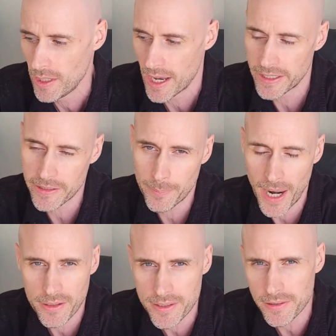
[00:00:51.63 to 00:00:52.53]
and it
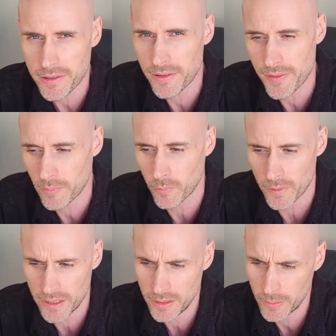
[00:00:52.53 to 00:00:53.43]
empowers you to do some
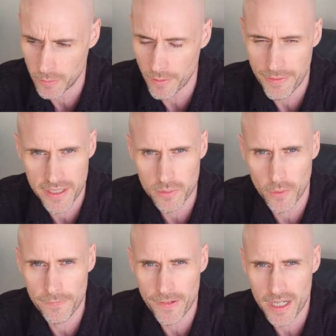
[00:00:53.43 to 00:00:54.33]
really cool things
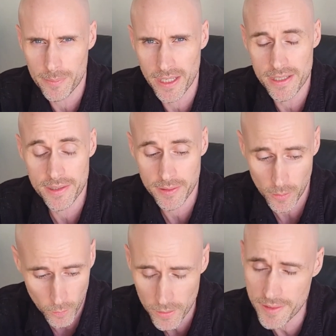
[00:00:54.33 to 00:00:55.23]
with Firebase
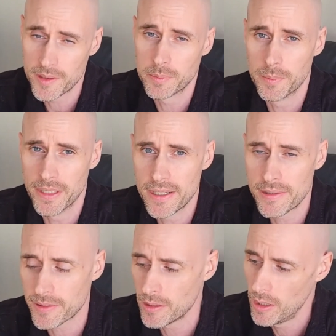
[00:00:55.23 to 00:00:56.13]
or
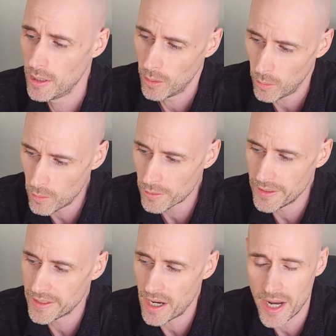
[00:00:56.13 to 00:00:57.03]
Supabase or
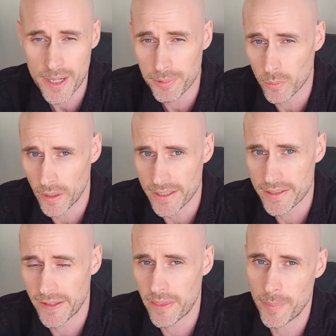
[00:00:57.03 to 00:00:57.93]
in a hybrid way
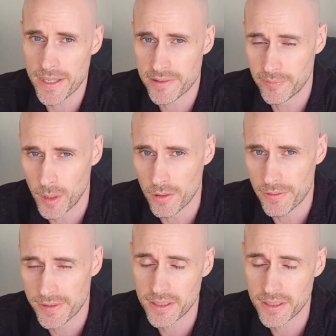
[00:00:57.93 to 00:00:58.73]
to get the best of both.